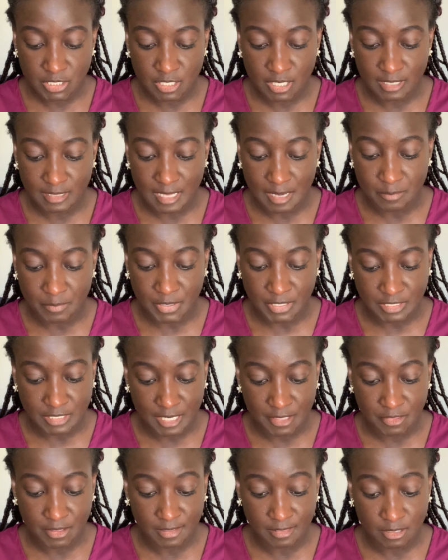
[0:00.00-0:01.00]
not that much.
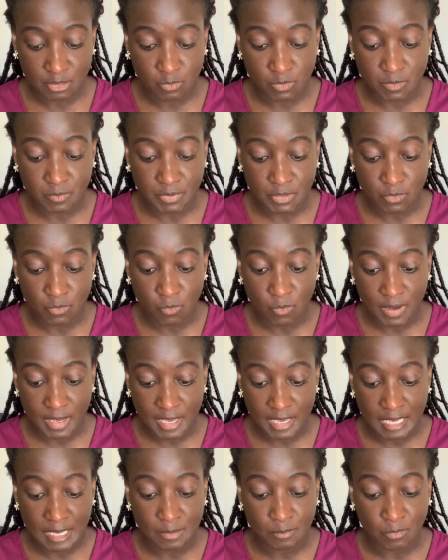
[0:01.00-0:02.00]
I thought there would be
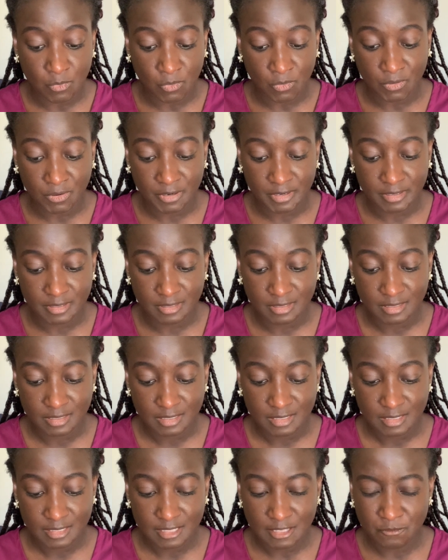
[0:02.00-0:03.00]
way more
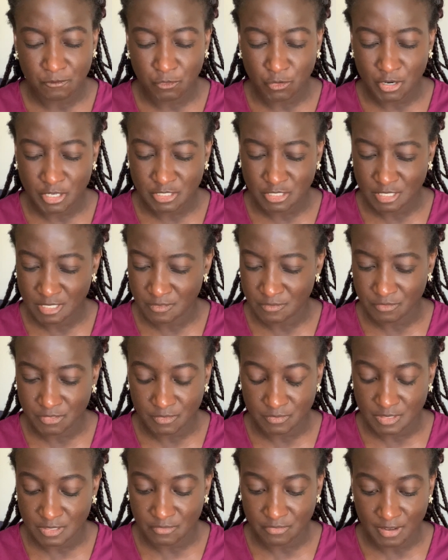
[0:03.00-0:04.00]
than
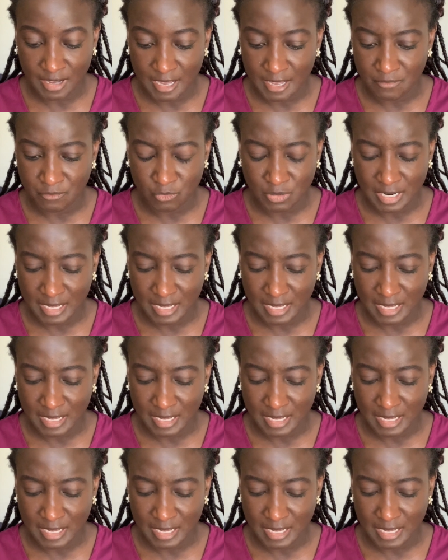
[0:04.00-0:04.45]
455.